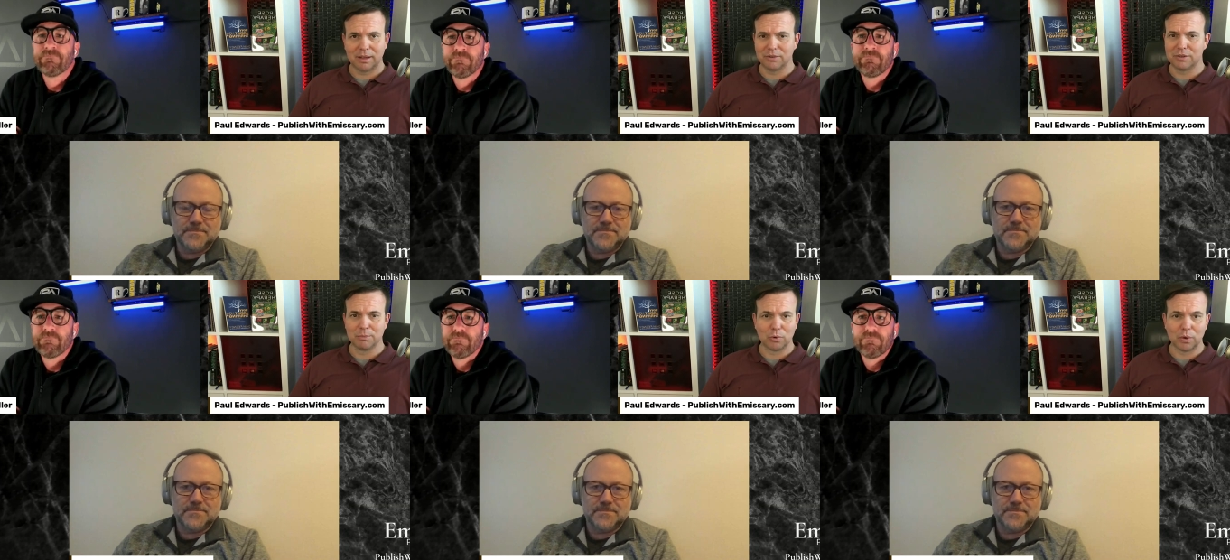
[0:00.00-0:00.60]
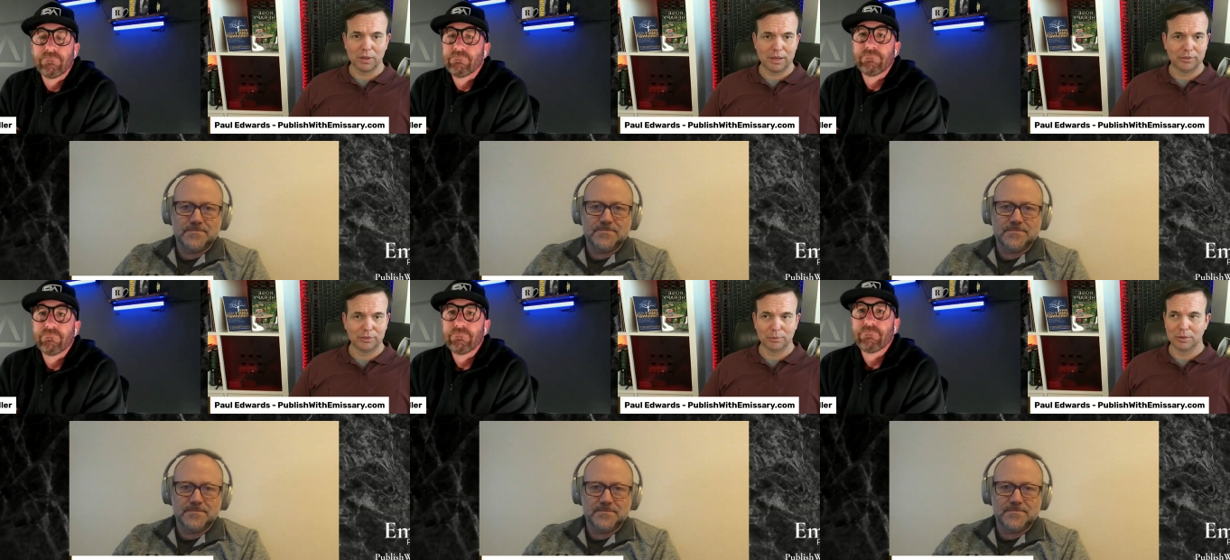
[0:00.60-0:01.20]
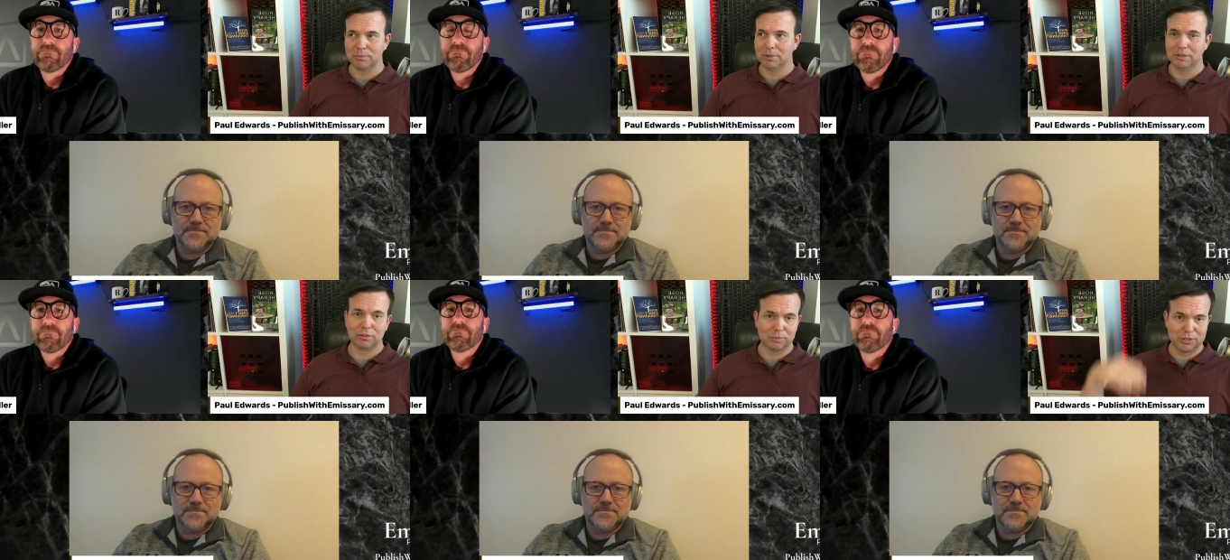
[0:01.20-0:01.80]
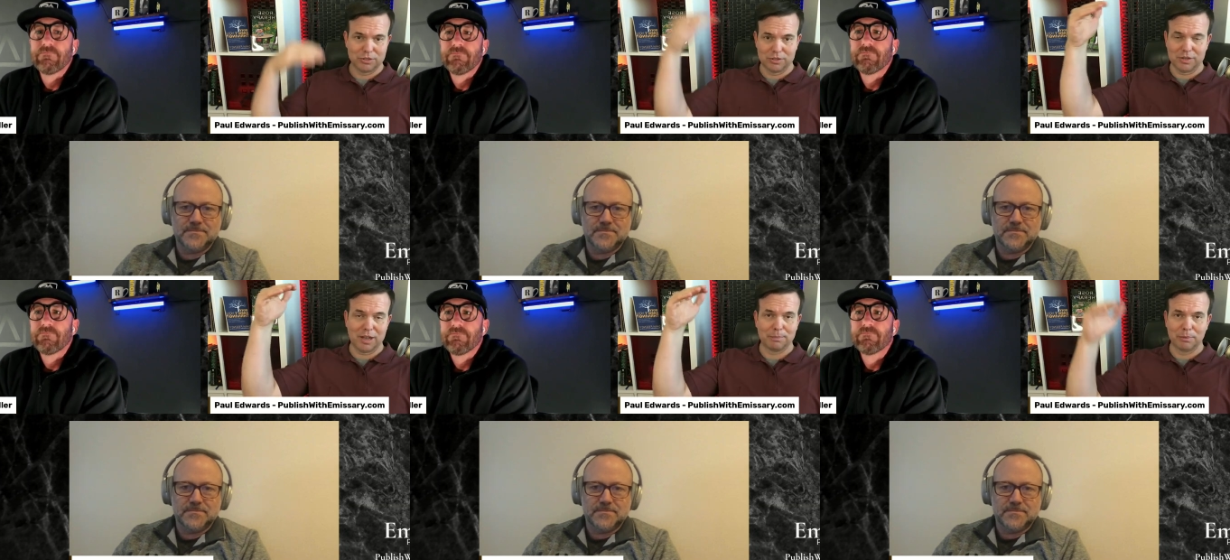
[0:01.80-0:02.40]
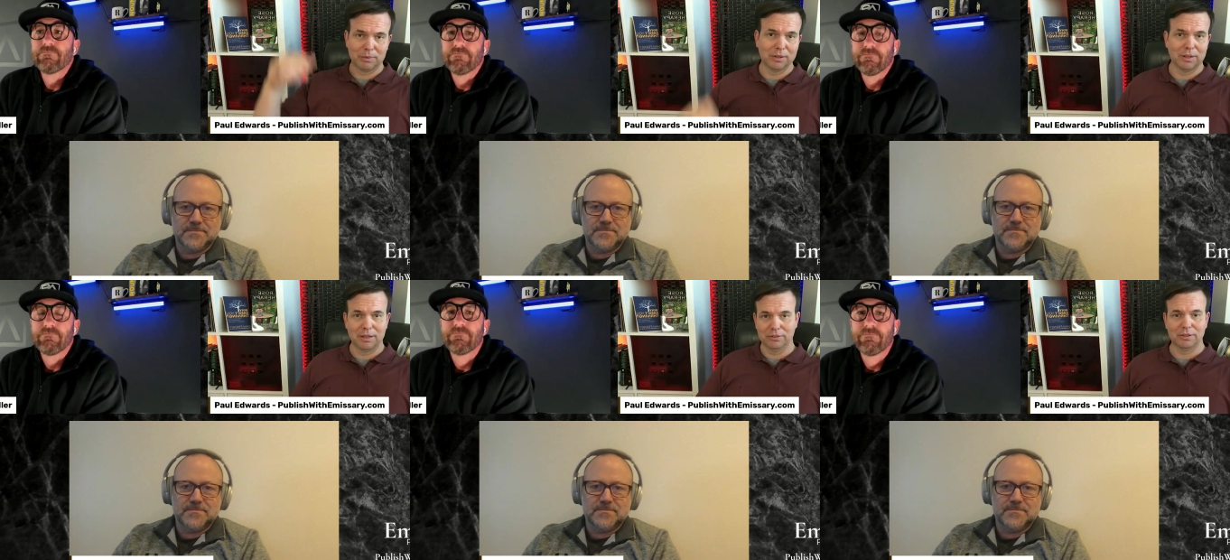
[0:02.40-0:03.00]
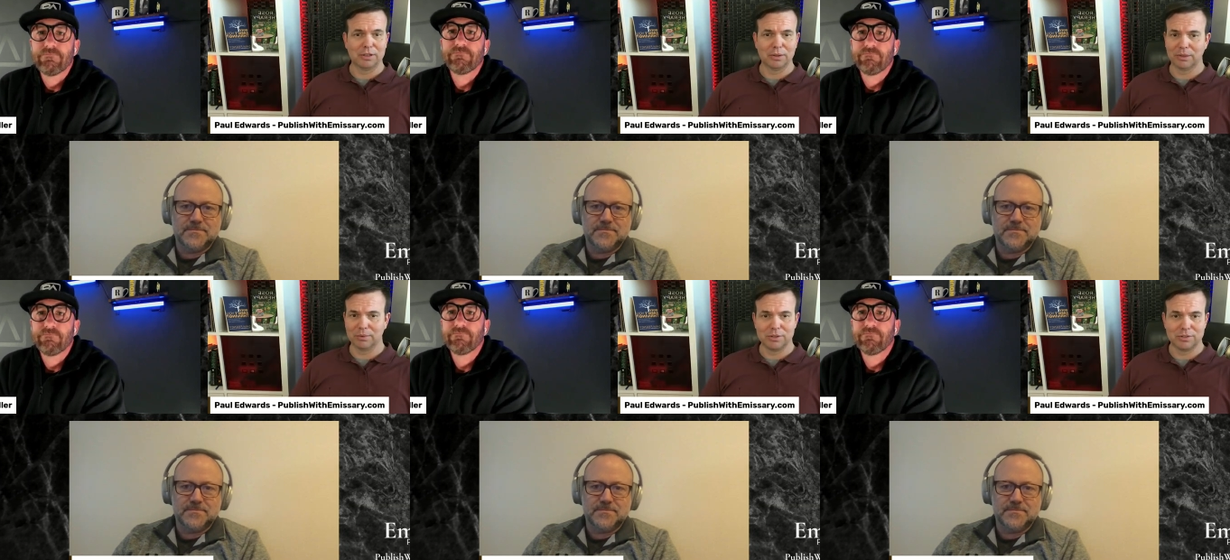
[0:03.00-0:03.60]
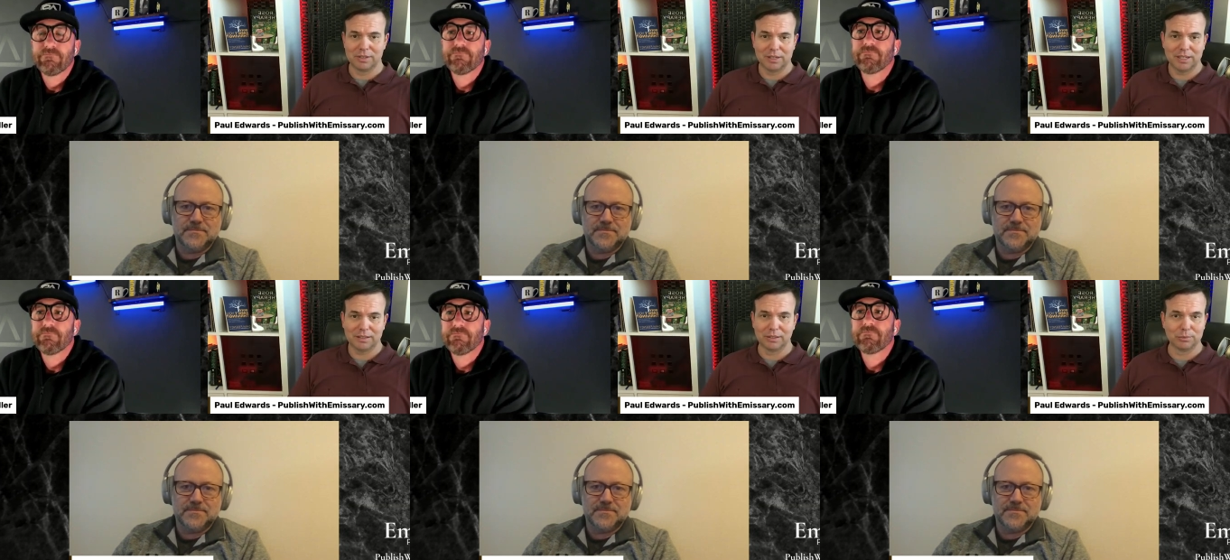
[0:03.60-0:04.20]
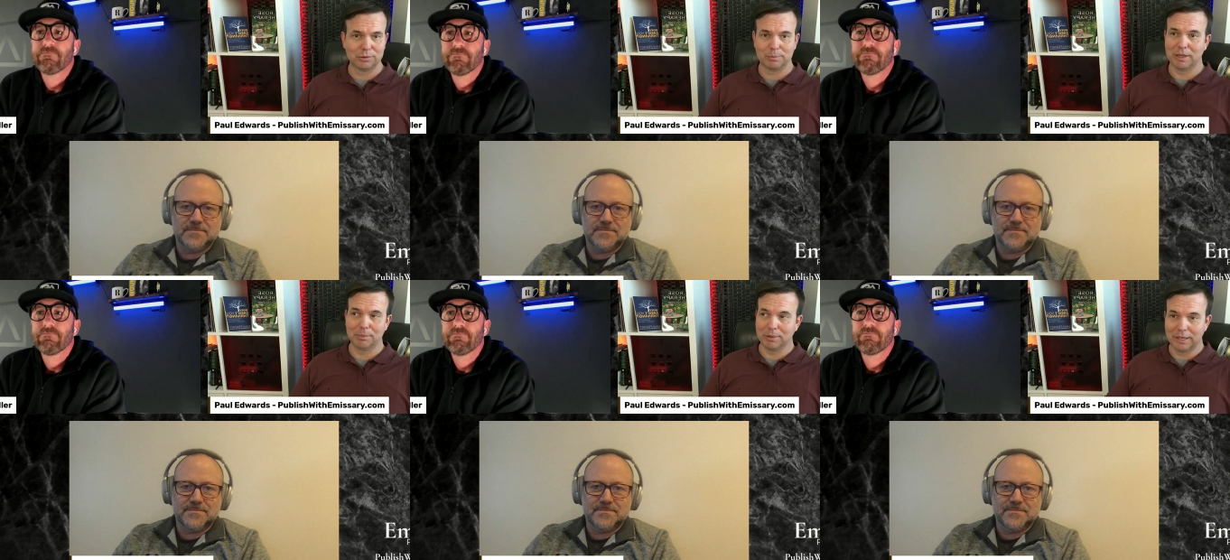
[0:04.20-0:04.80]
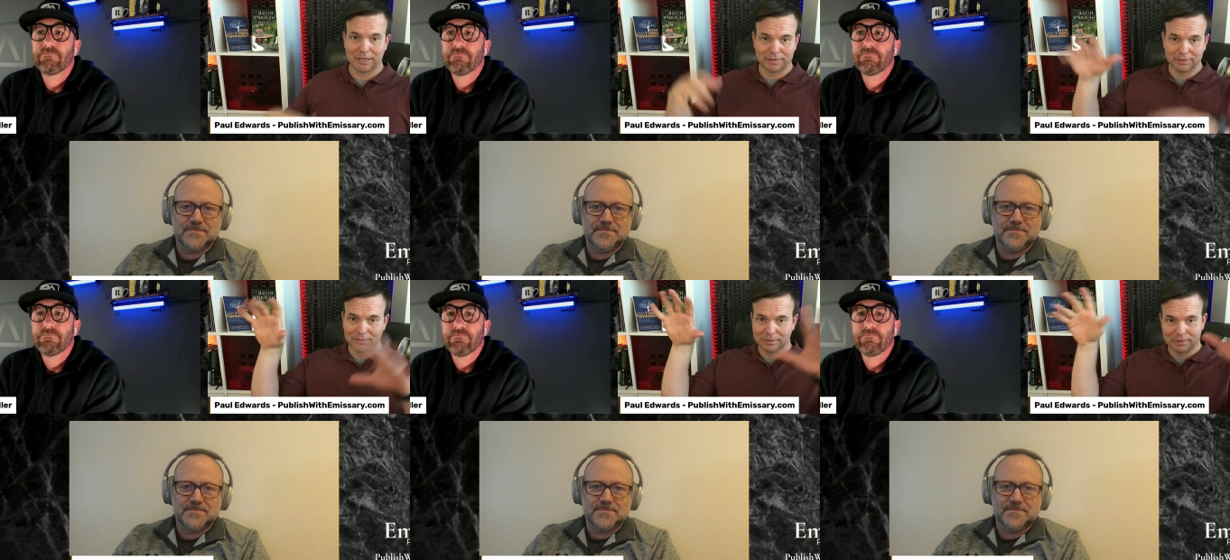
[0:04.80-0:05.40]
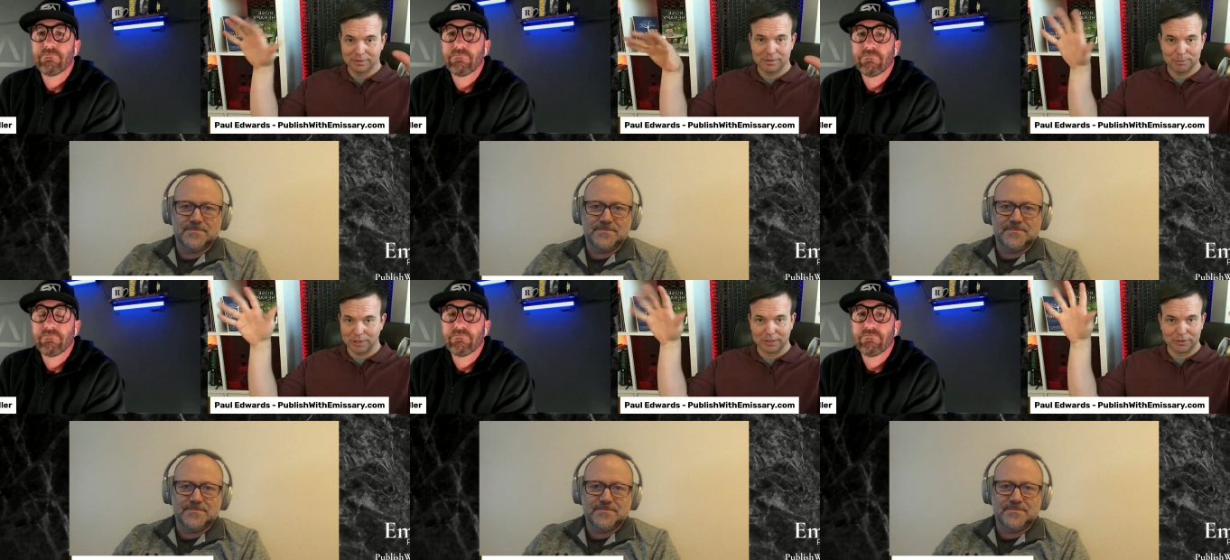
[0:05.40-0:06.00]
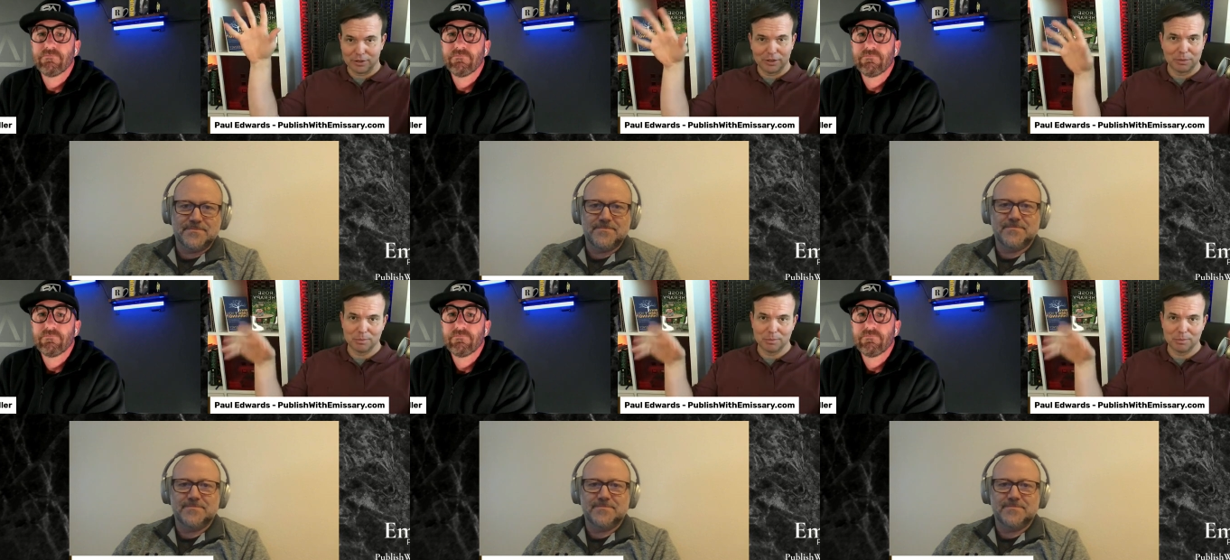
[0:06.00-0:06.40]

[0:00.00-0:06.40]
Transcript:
Speaker 1: how demoralizing would it be to reach the top and realize that the only reason you got there was by playing the playing the dog